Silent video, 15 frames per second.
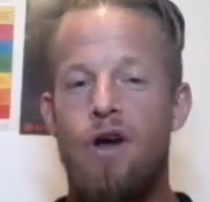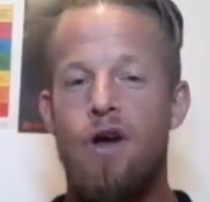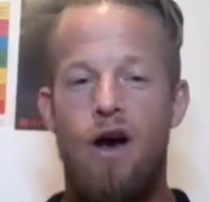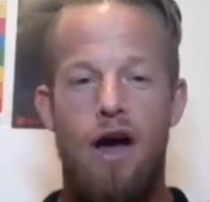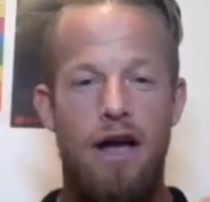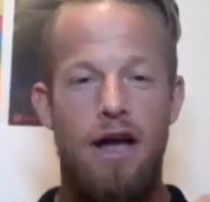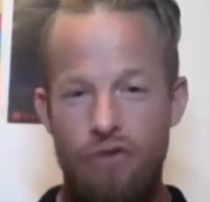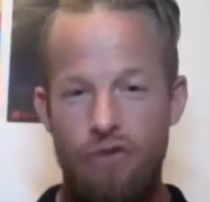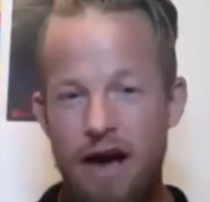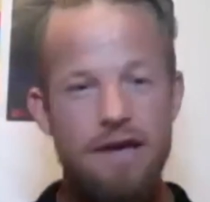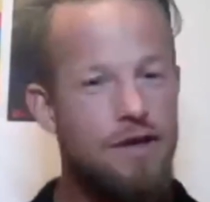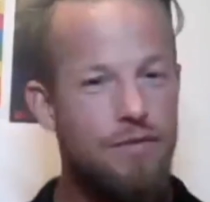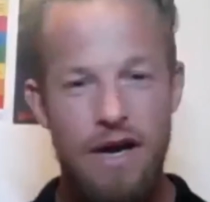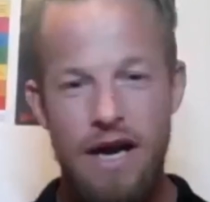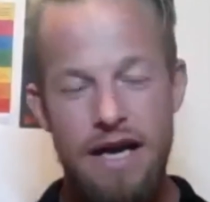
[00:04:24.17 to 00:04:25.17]
I
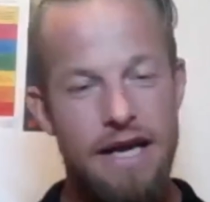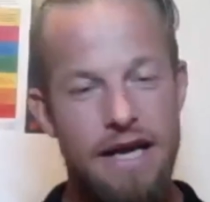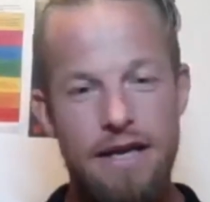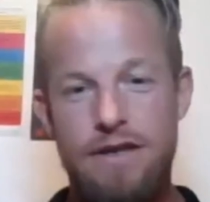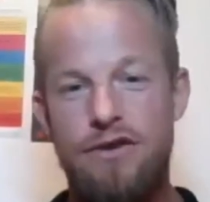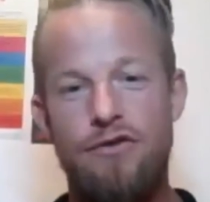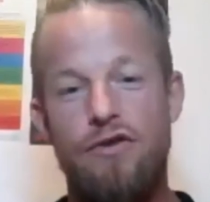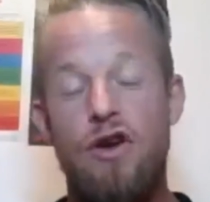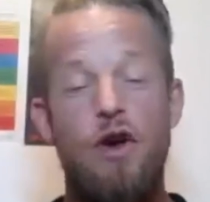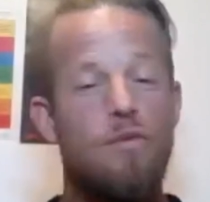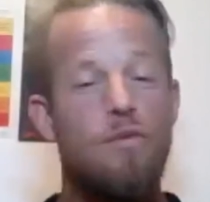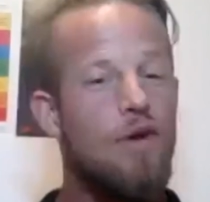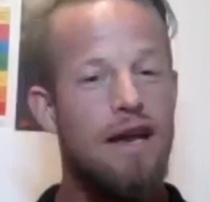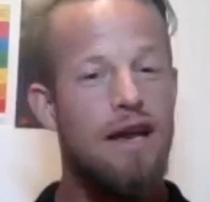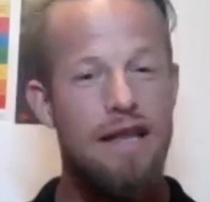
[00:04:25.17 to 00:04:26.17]
grinded when I needed to.
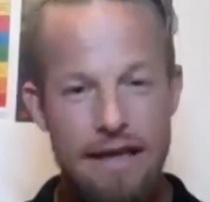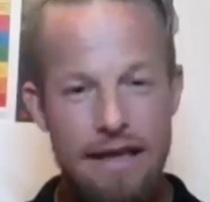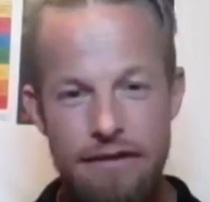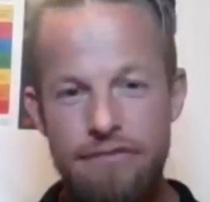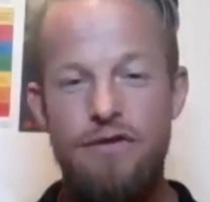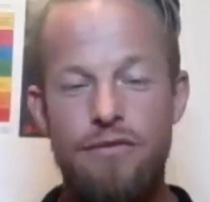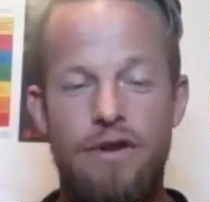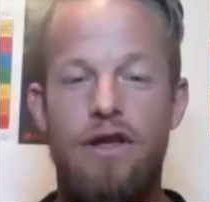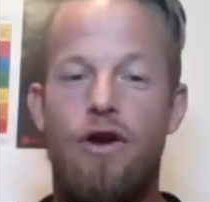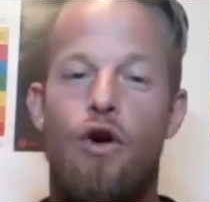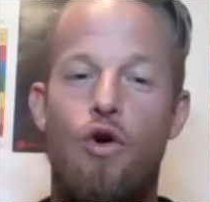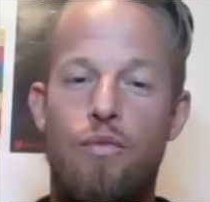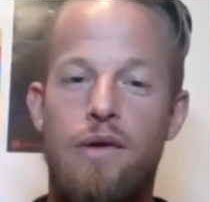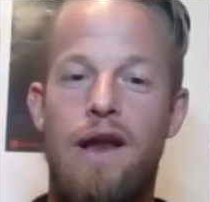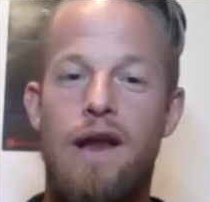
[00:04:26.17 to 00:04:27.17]
I lived with an
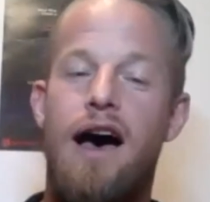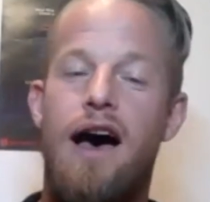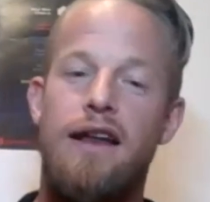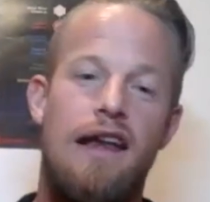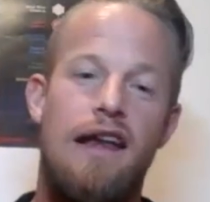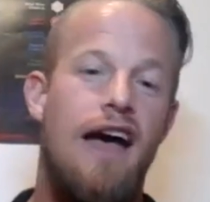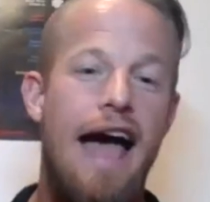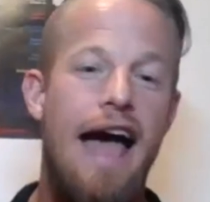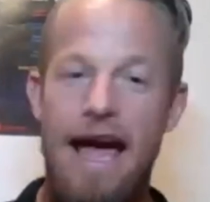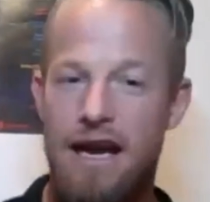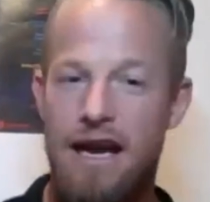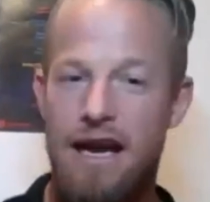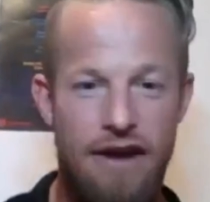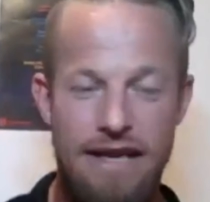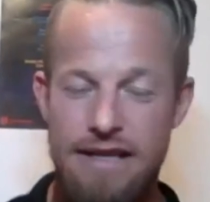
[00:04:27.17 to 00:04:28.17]
open heart and had a
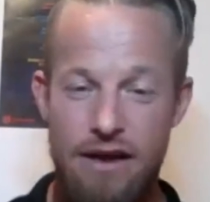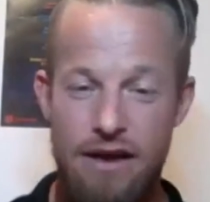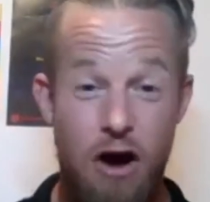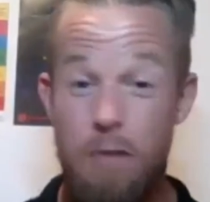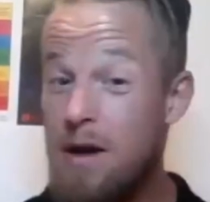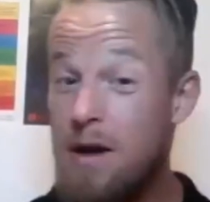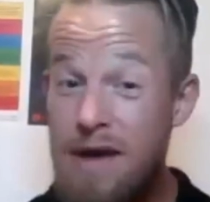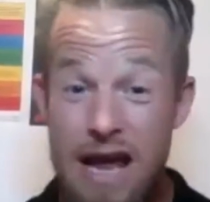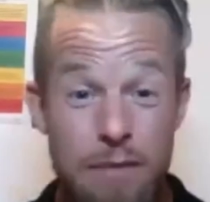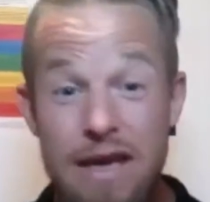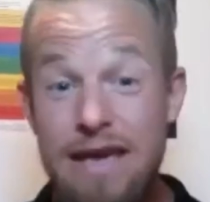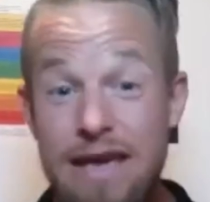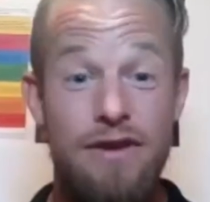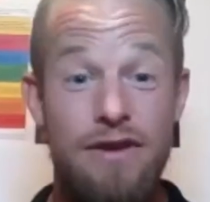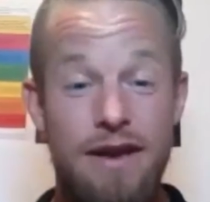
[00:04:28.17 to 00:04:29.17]
great time, and maybe
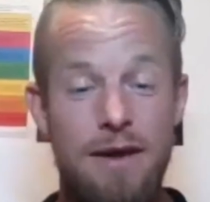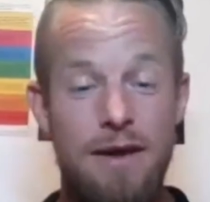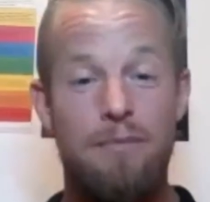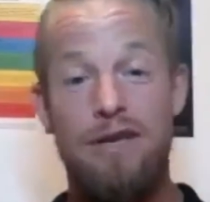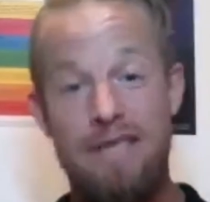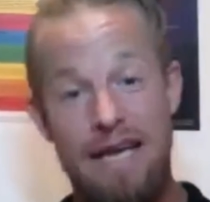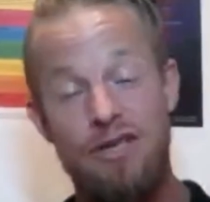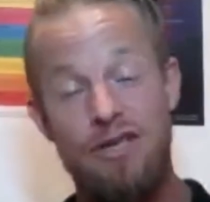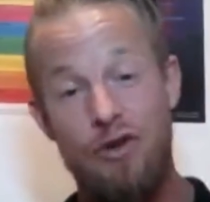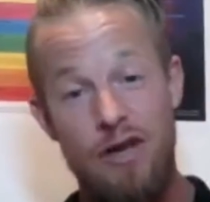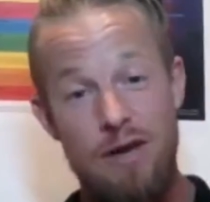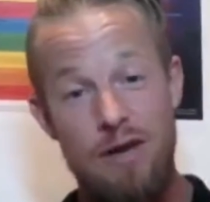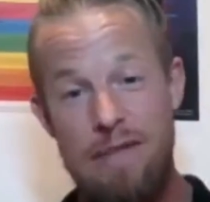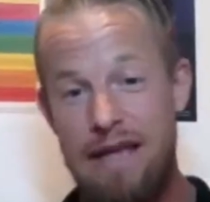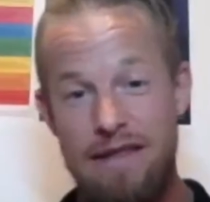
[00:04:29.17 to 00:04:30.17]
even potentially
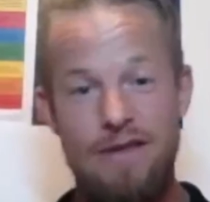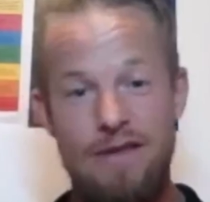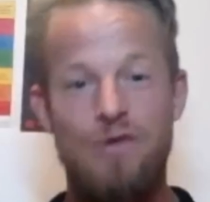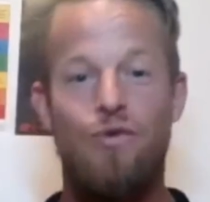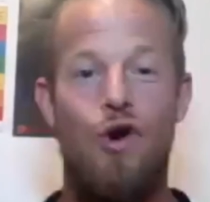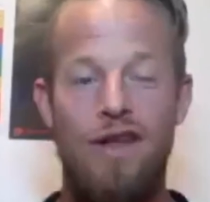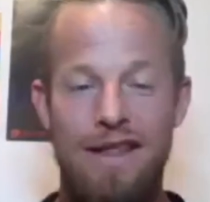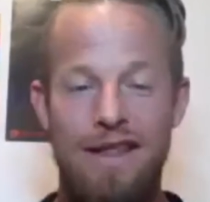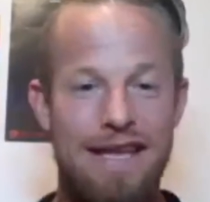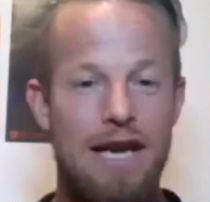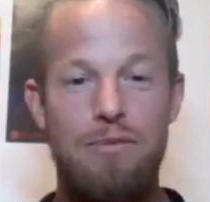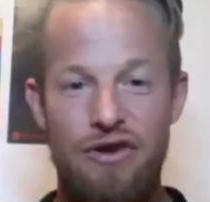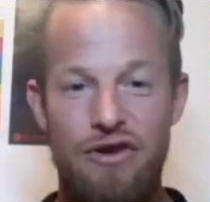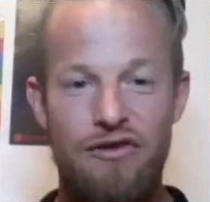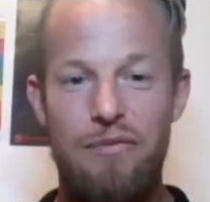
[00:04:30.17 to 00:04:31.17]
made this world a little
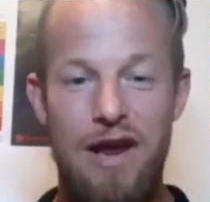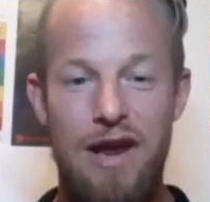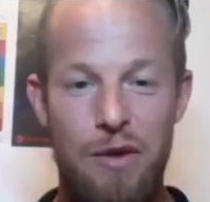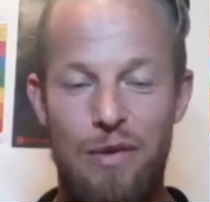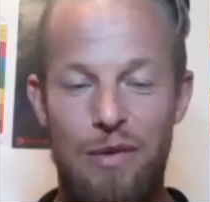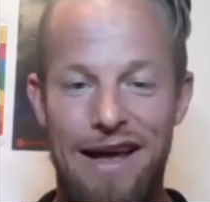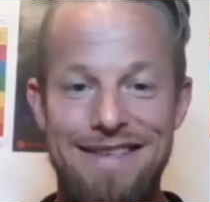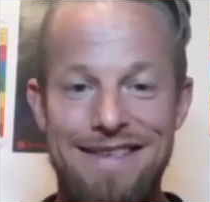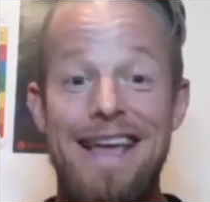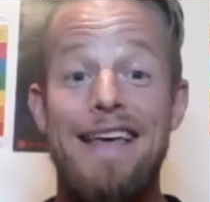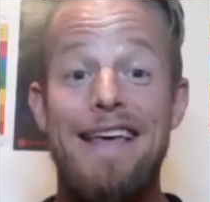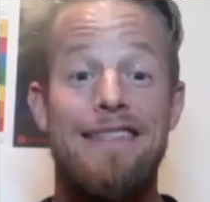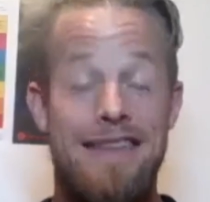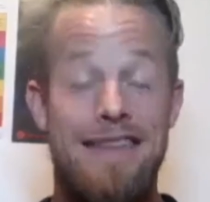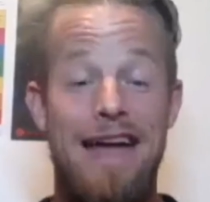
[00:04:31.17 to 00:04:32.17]
bit of a better place
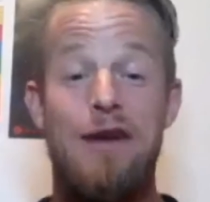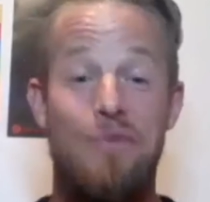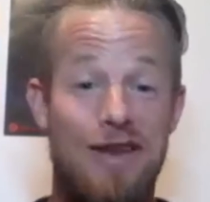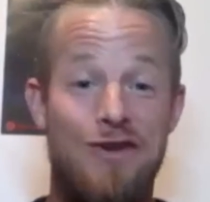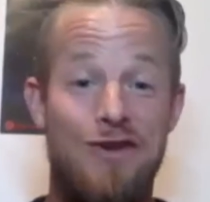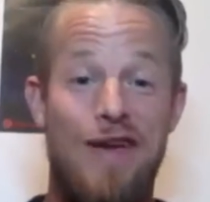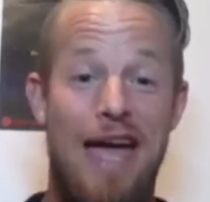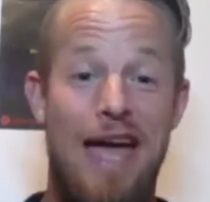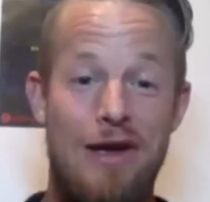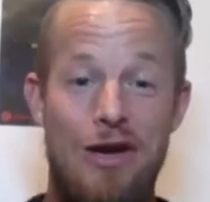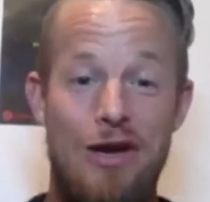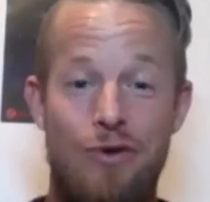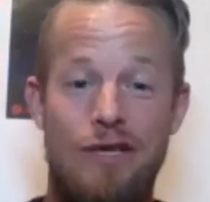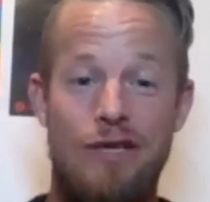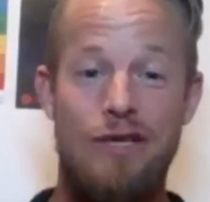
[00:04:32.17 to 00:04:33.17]
than when you came
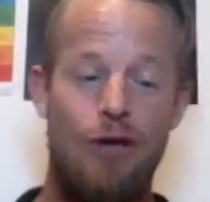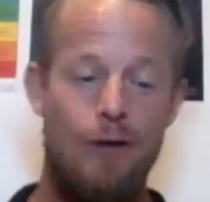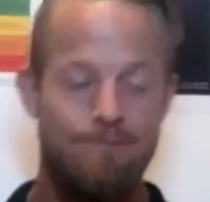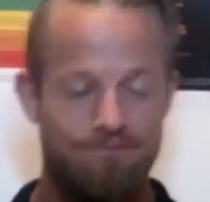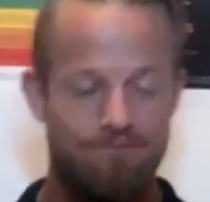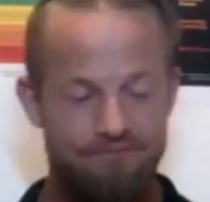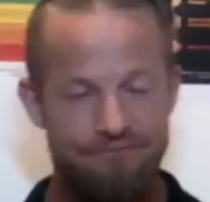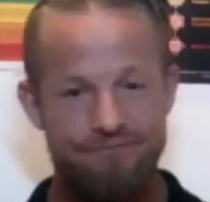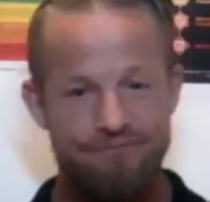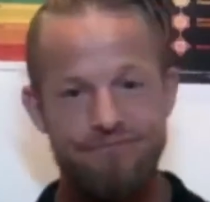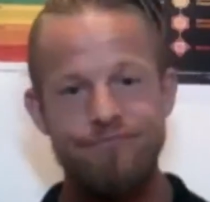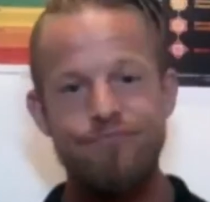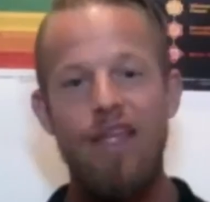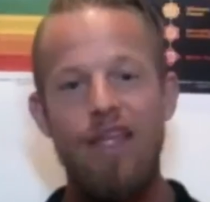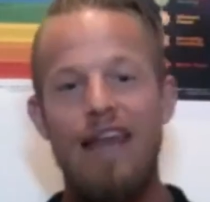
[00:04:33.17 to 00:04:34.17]
into it. So
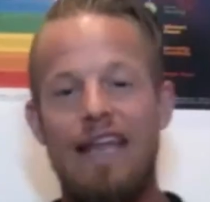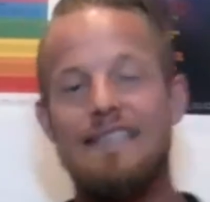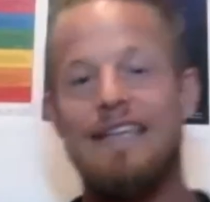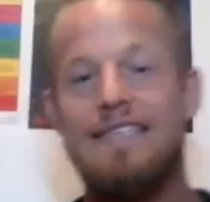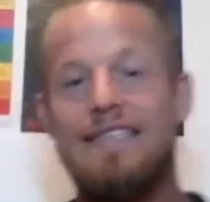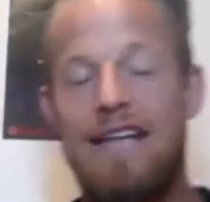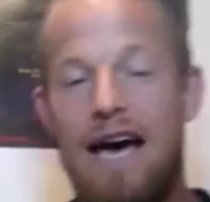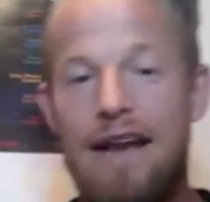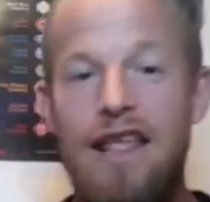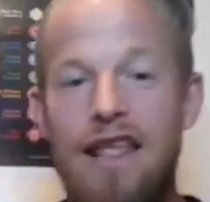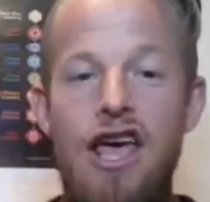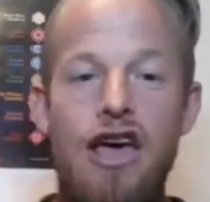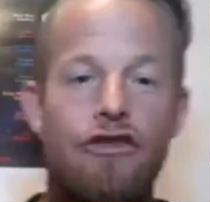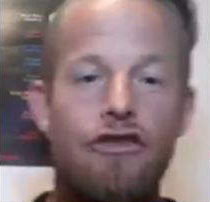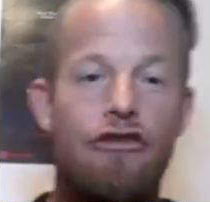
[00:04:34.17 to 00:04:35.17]
let's get started.
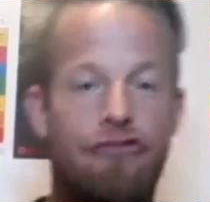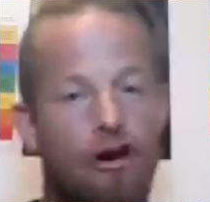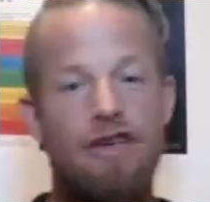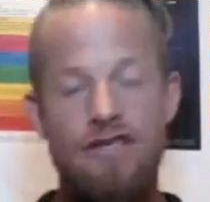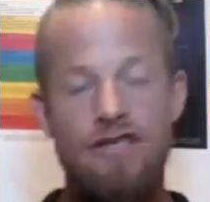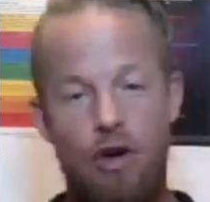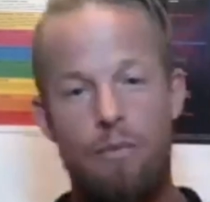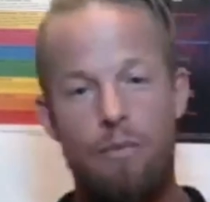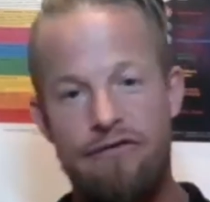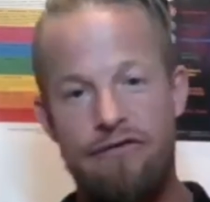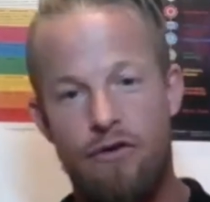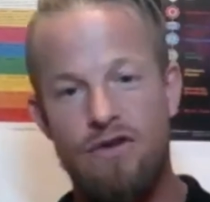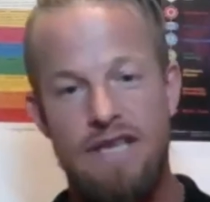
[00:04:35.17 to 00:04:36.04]
The first topic for